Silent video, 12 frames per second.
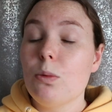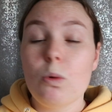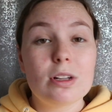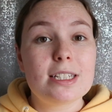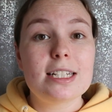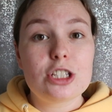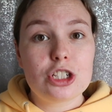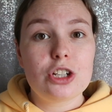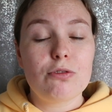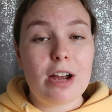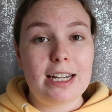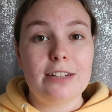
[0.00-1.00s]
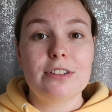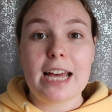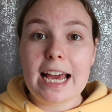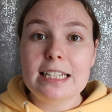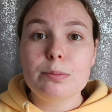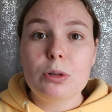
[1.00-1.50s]
Once it's ready
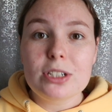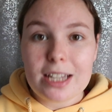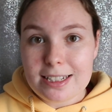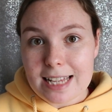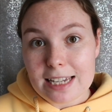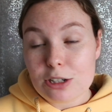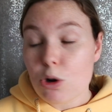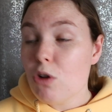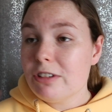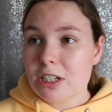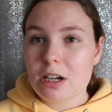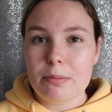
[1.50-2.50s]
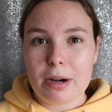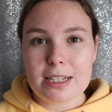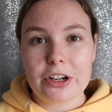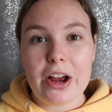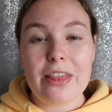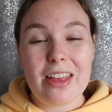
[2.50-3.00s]
to export, I send it over to
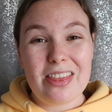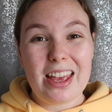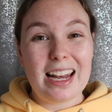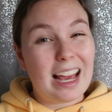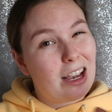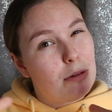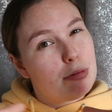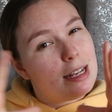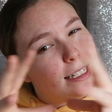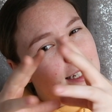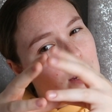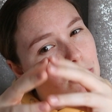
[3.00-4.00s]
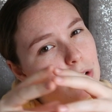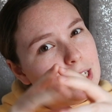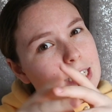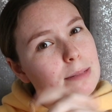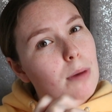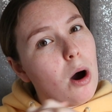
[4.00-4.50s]
compressor, and then they like compress it down
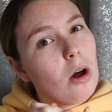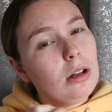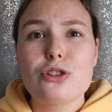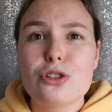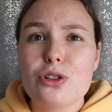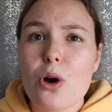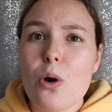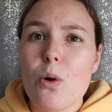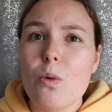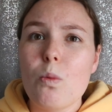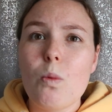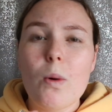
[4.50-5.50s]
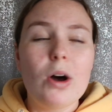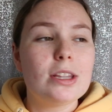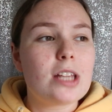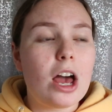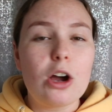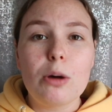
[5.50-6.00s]
really small. So
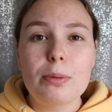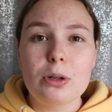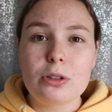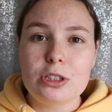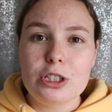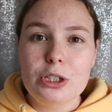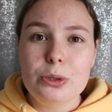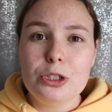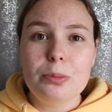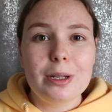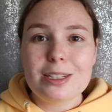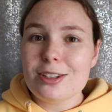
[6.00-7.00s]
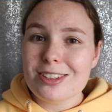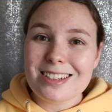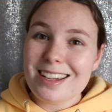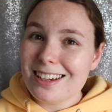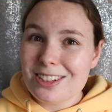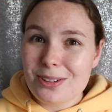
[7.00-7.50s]
once I upload it to YouTube, it doesn't
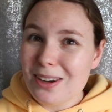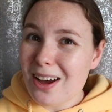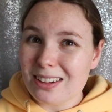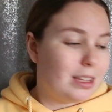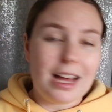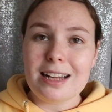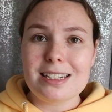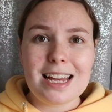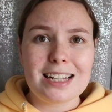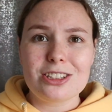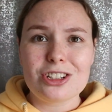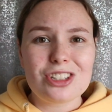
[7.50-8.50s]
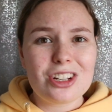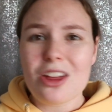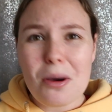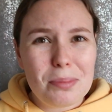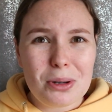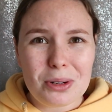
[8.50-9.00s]
take too long. That takes us to
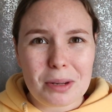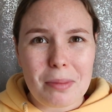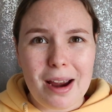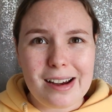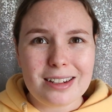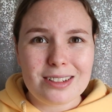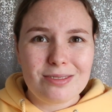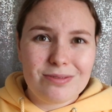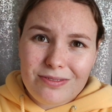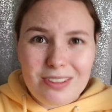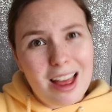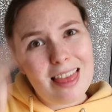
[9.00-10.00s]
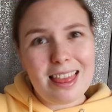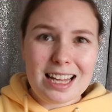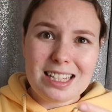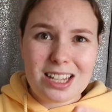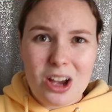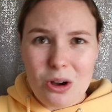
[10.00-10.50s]
the uploading part.
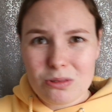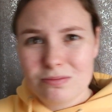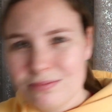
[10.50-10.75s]
Let's go.